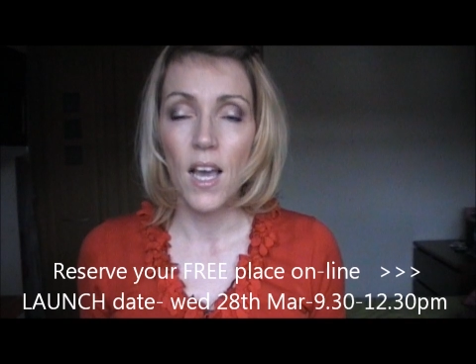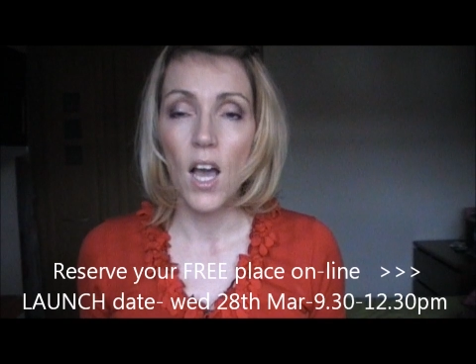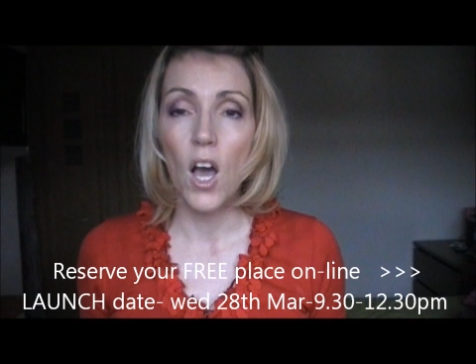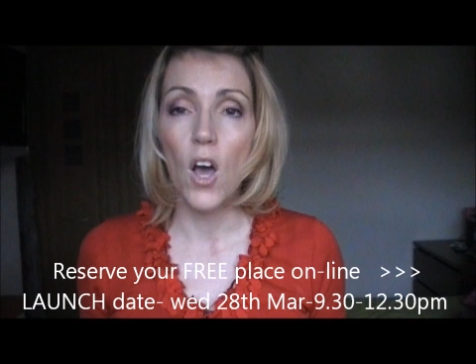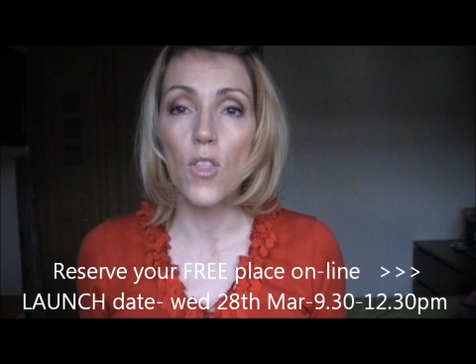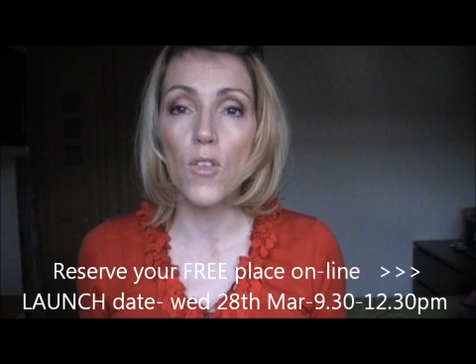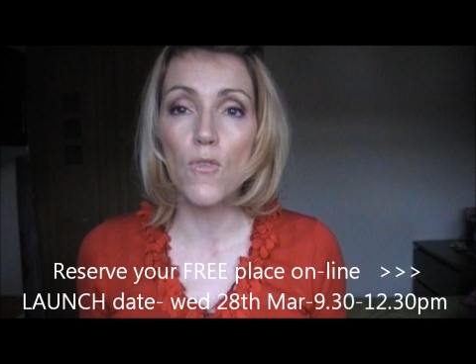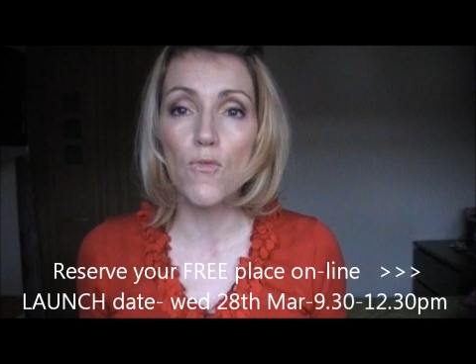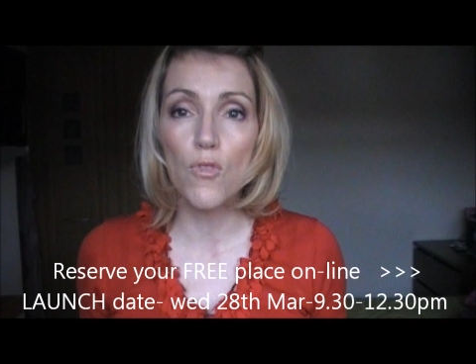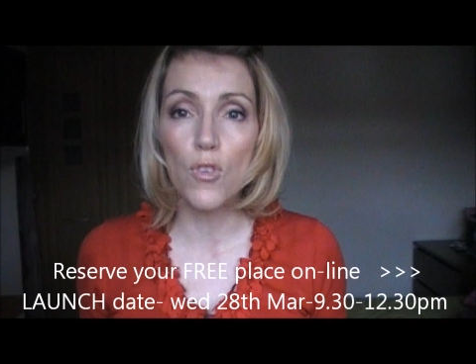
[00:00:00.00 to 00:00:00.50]

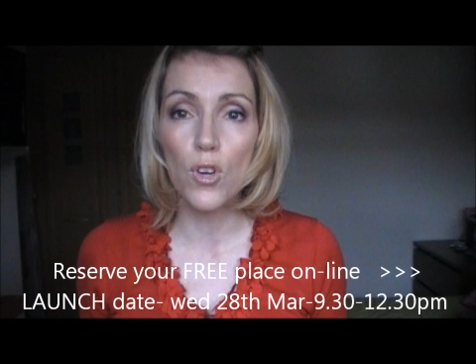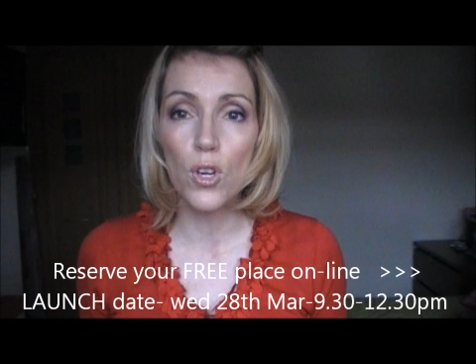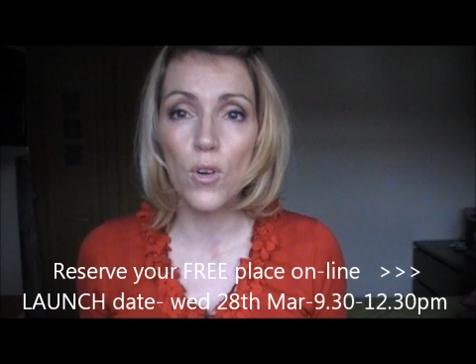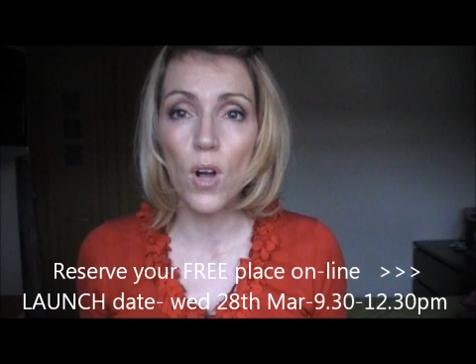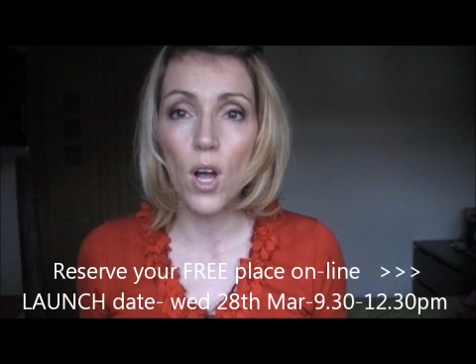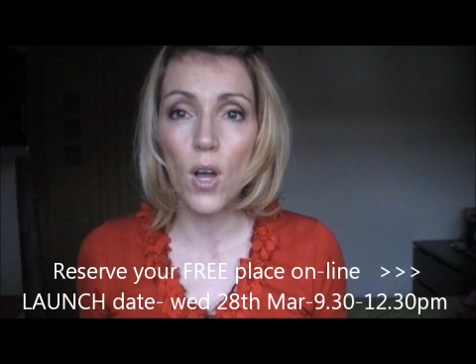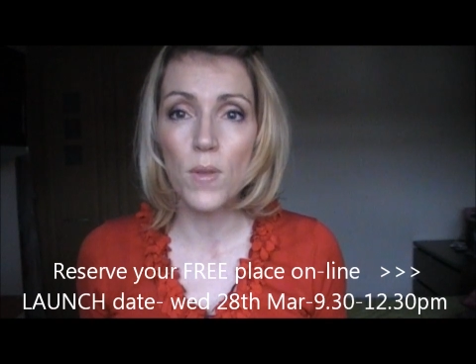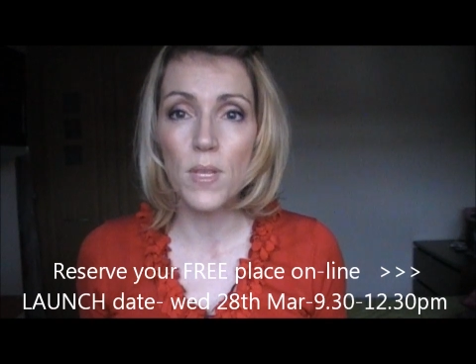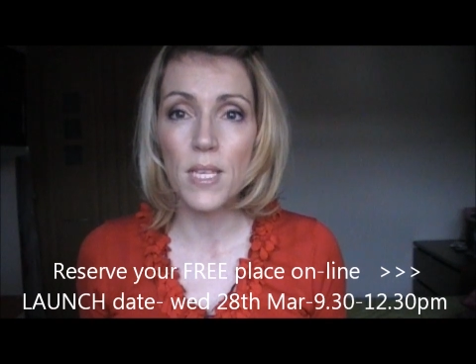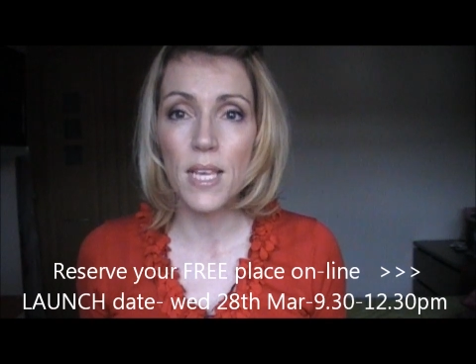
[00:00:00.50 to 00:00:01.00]
at the Royal
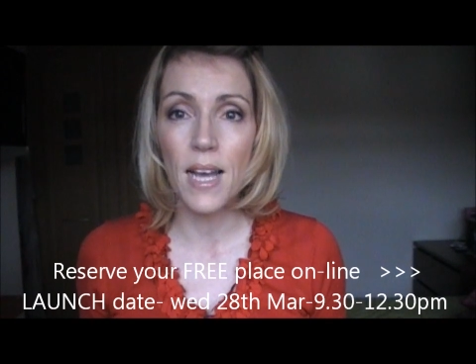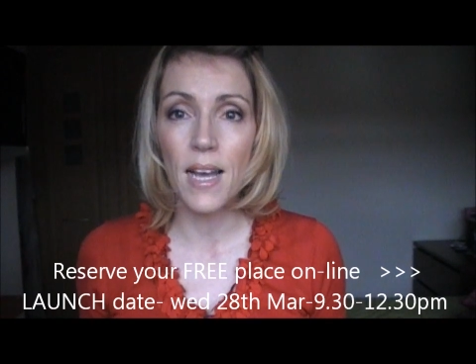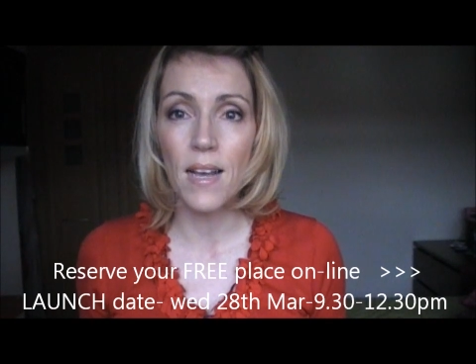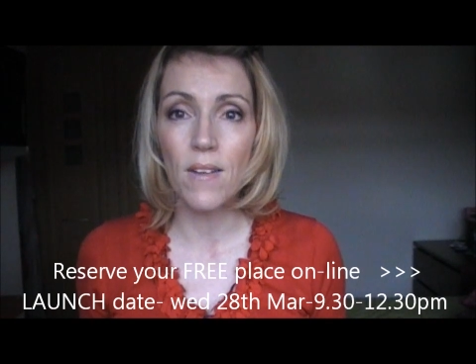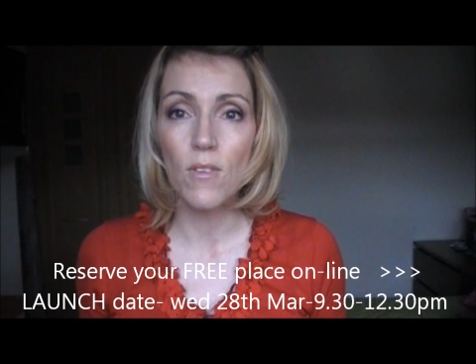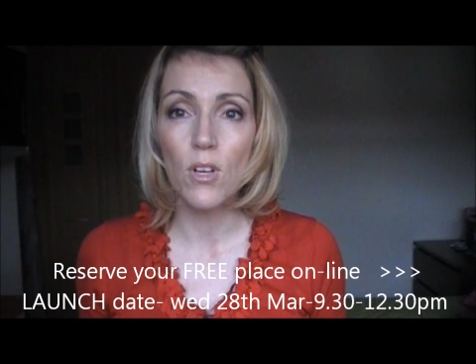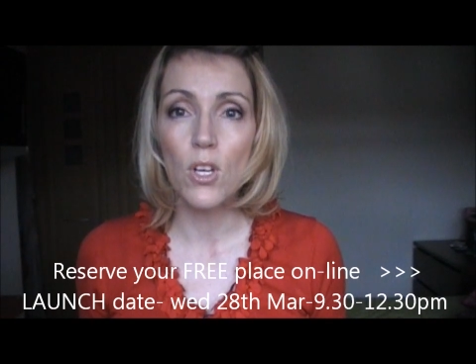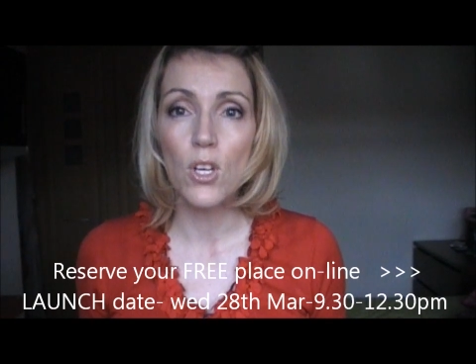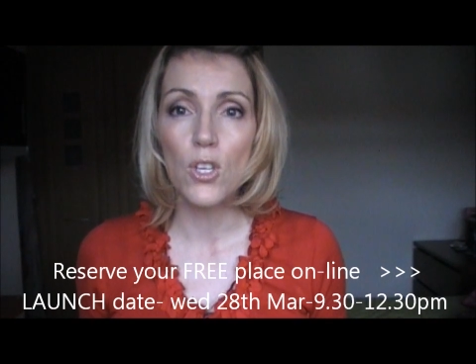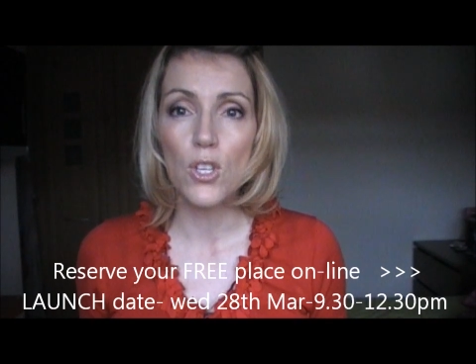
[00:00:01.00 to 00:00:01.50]

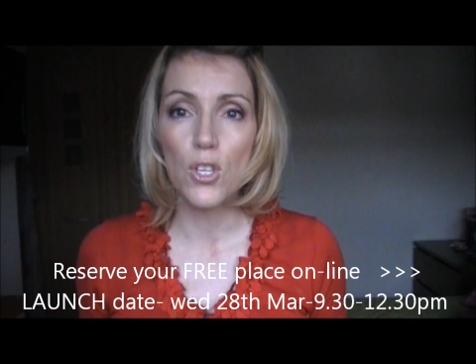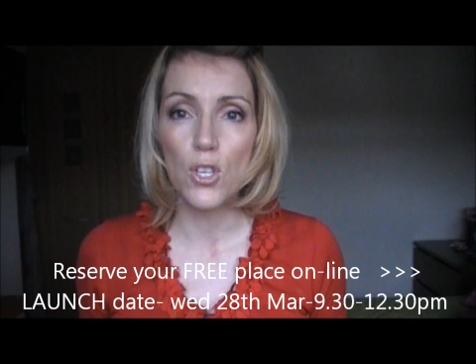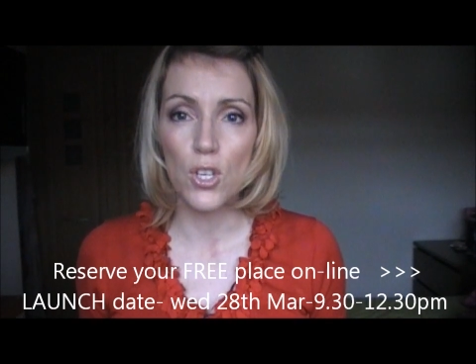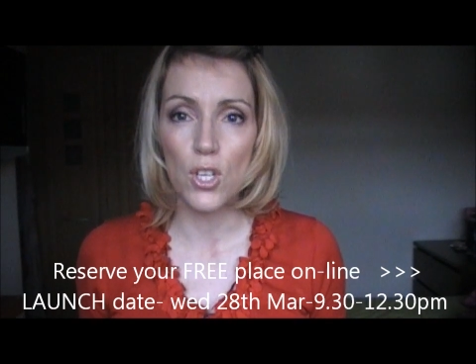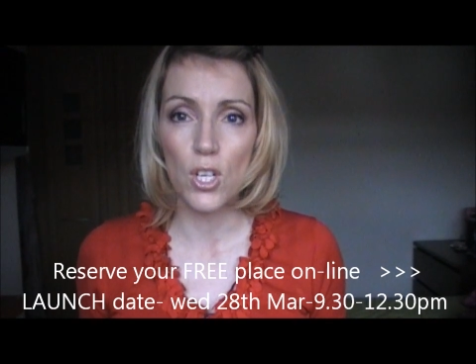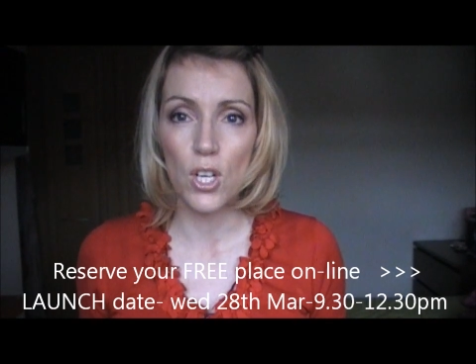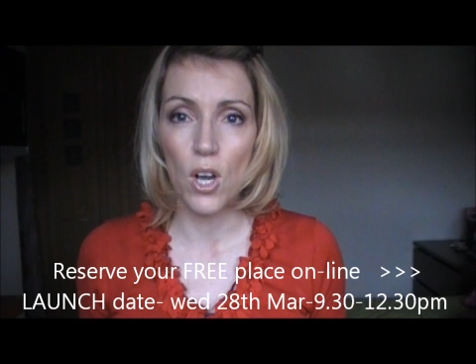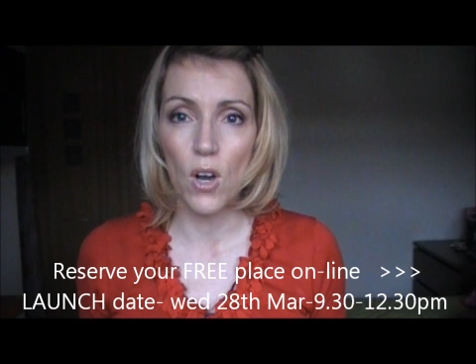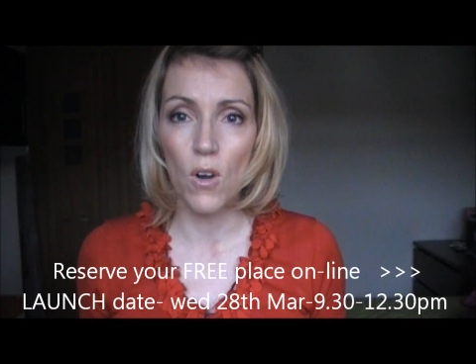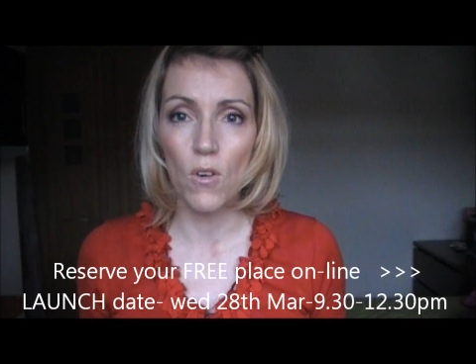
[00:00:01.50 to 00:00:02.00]
Hotel,
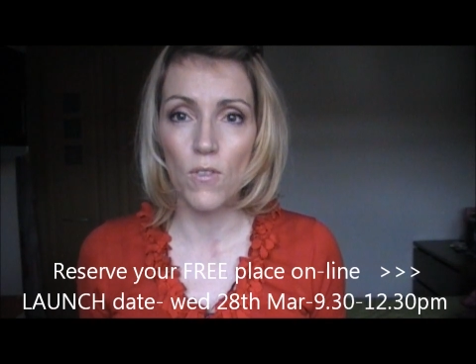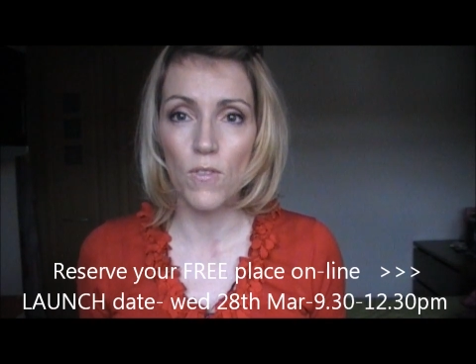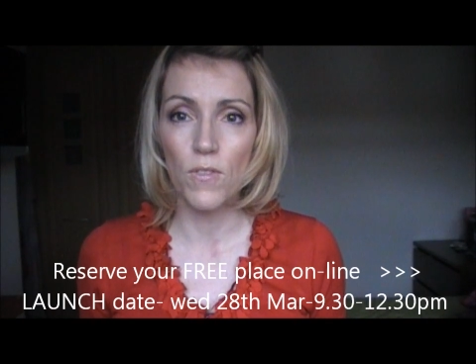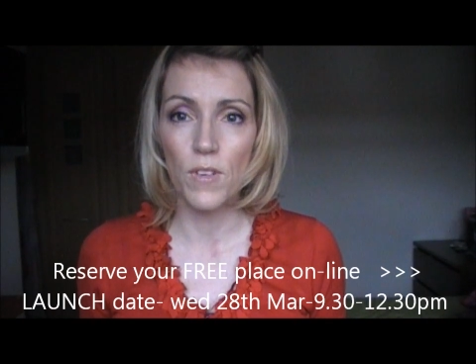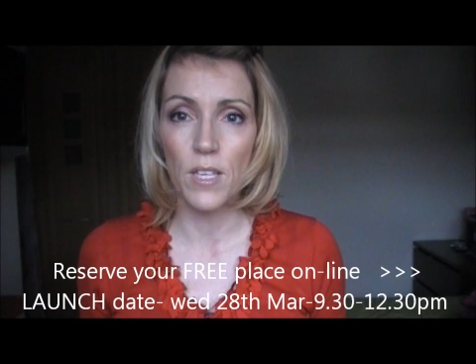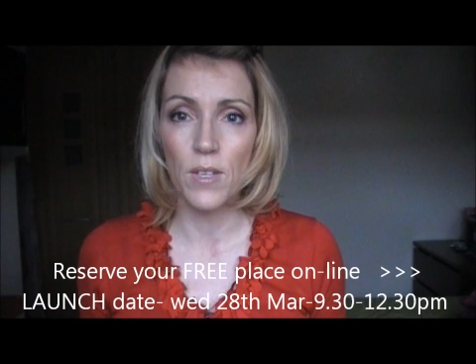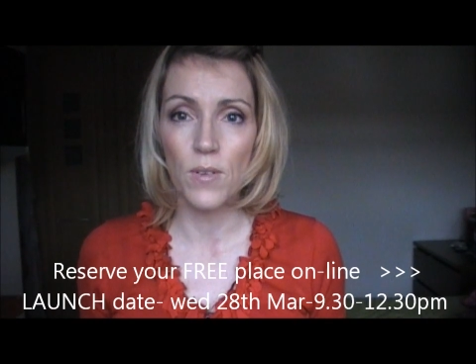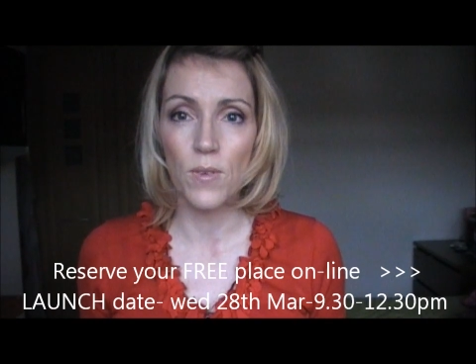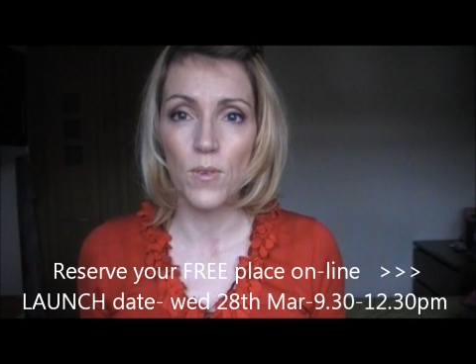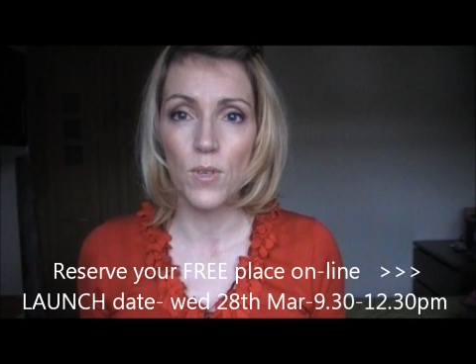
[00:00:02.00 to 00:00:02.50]
Sutton
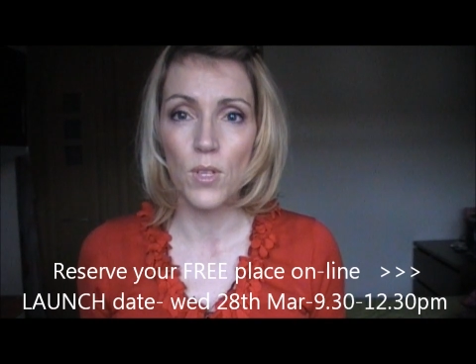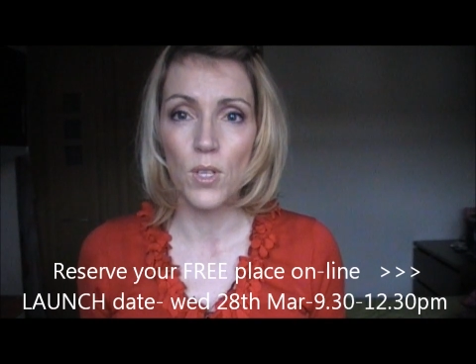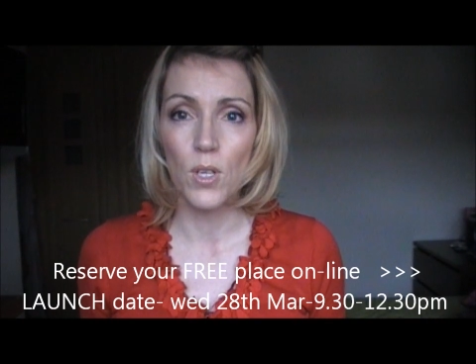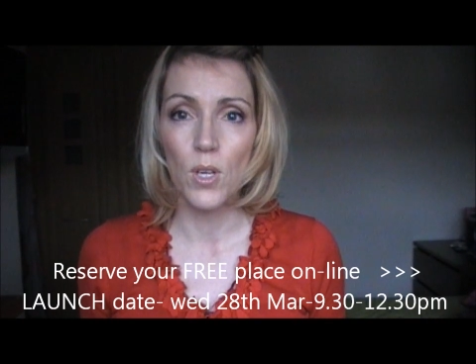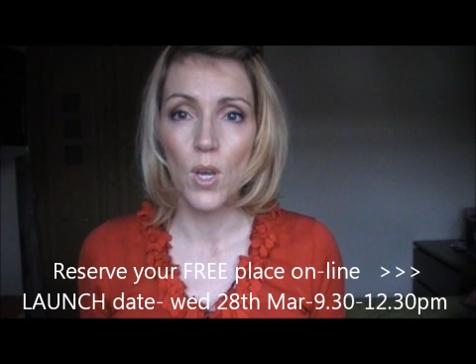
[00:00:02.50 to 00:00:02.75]
Coldfield,